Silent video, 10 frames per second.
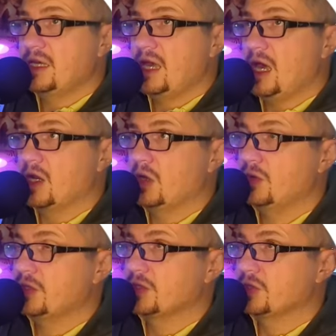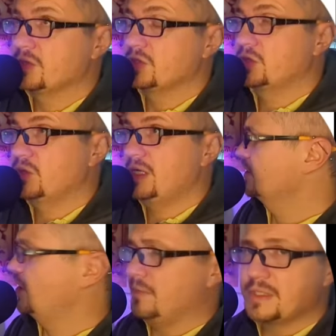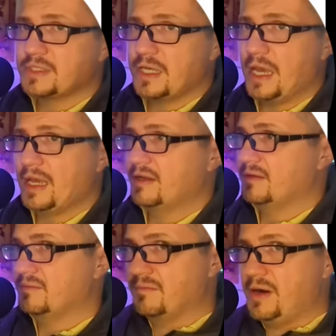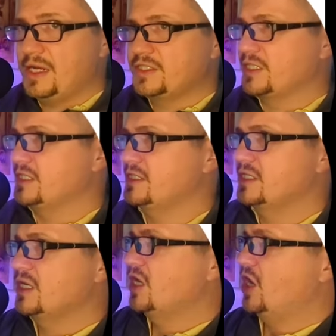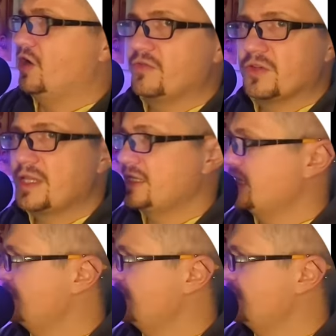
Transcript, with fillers: allowing you to create commits and branches of your data in